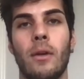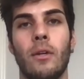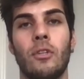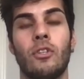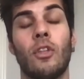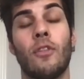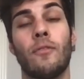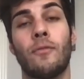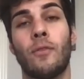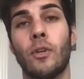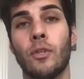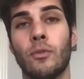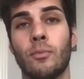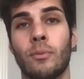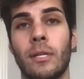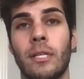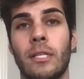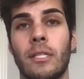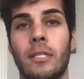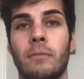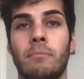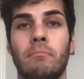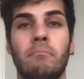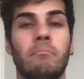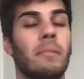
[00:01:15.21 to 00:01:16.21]
So the first
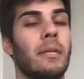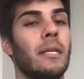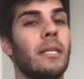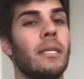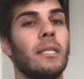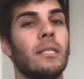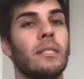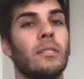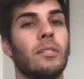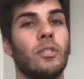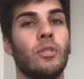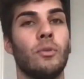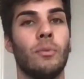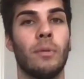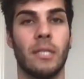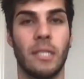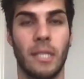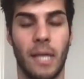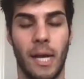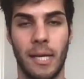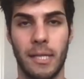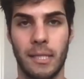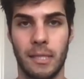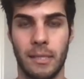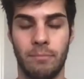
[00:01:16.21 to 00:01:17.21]
reason is to do with
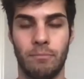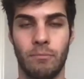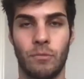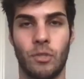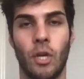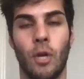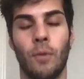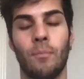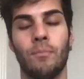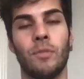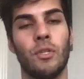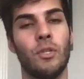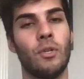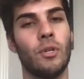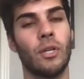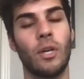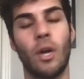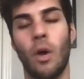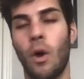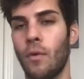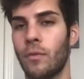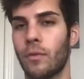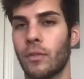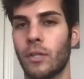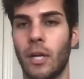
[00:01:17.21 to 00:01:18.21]
sizing. So you're
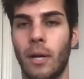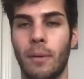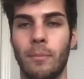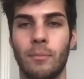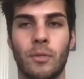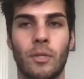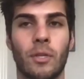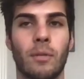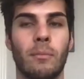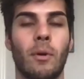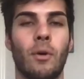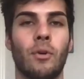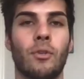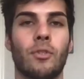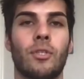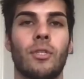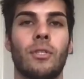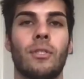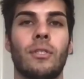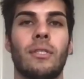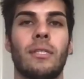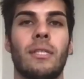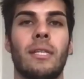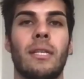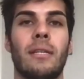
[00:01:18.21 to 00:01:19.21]
gonna overcome your
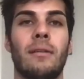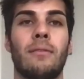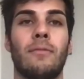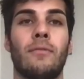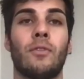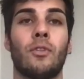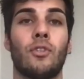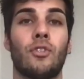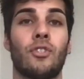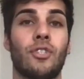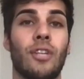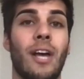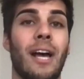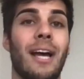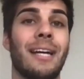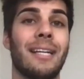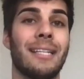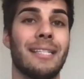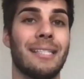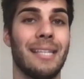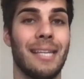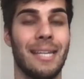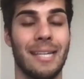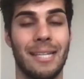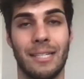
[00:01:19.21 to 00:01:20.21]
emotions if your
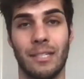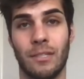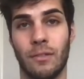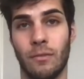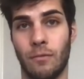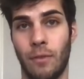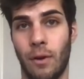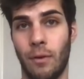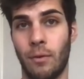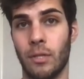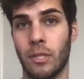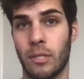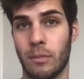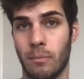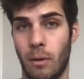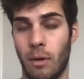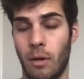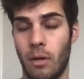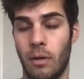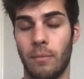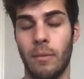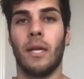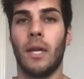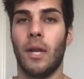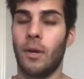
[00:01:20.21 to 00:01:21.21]
size is very small.